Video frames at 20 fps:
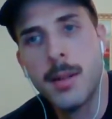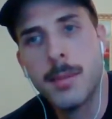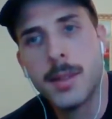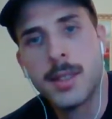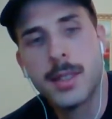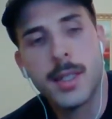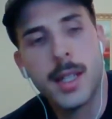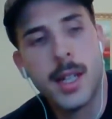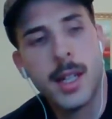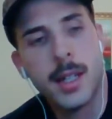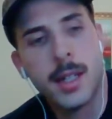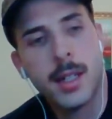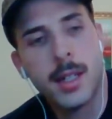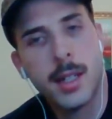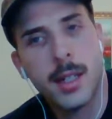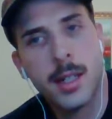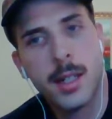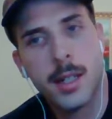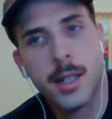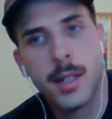mistake?
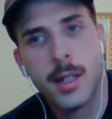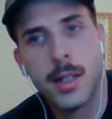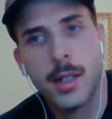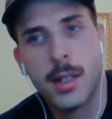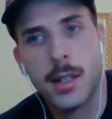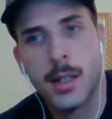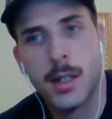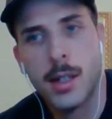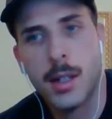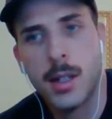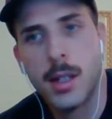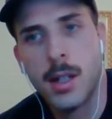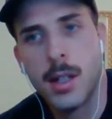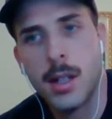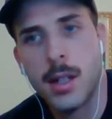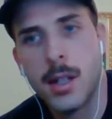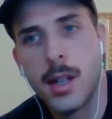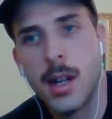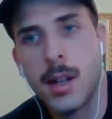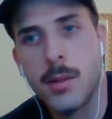
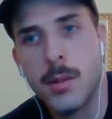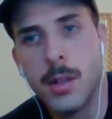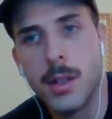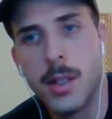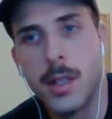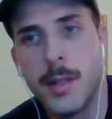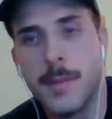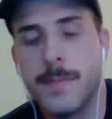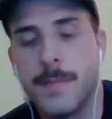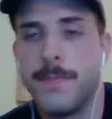Not really.